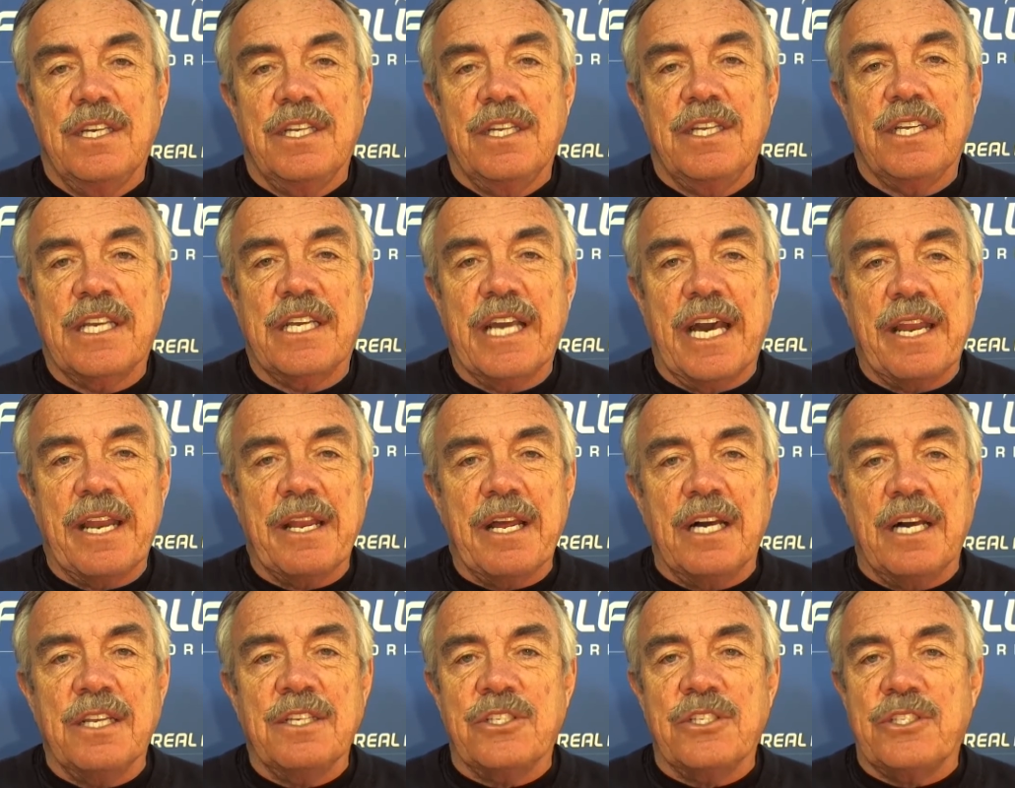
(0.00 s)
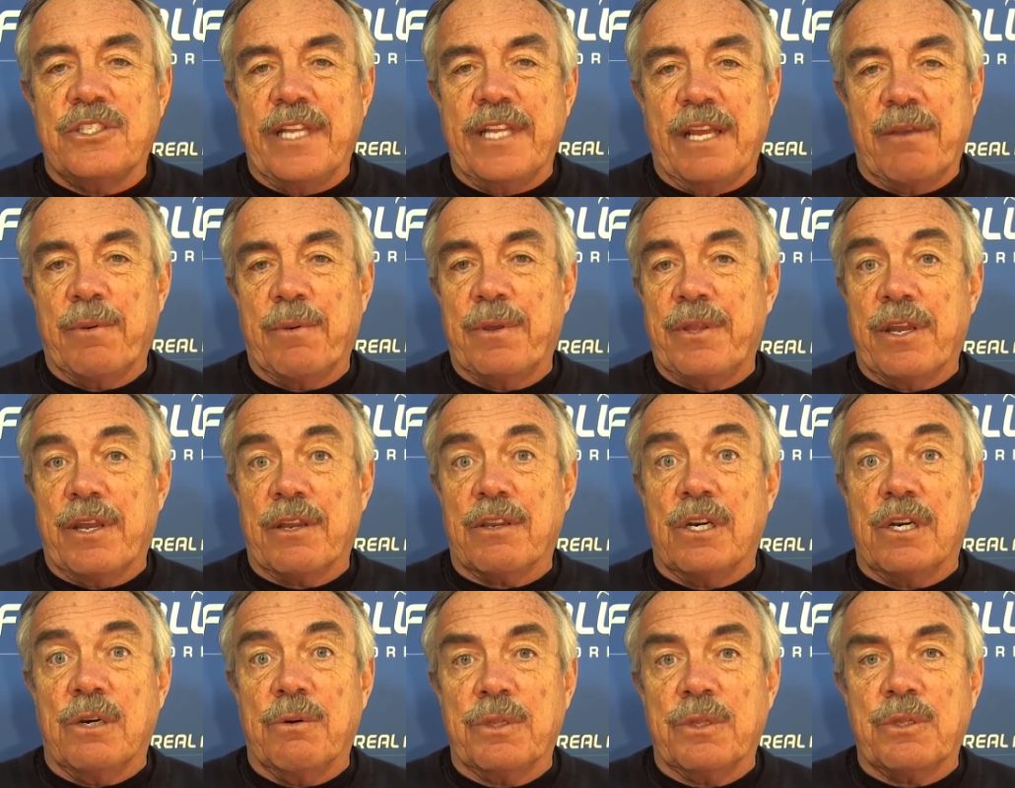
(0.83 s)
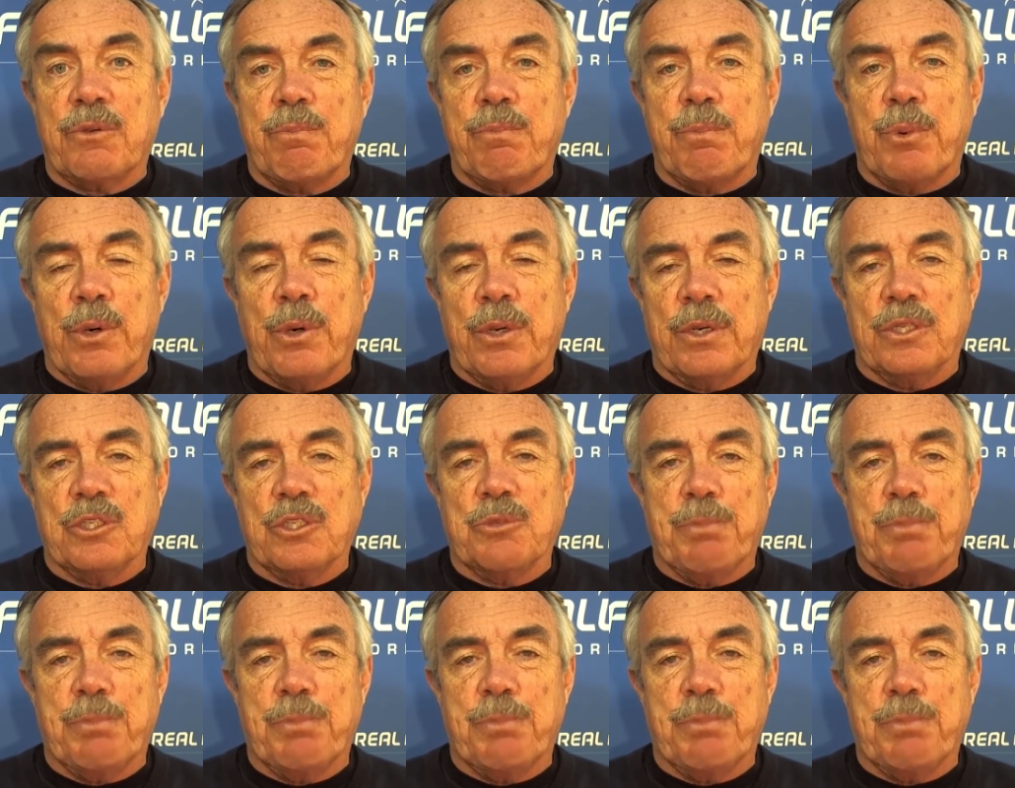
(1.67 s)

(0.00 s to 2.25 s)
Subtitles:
You got to understand where they're going with Bortles.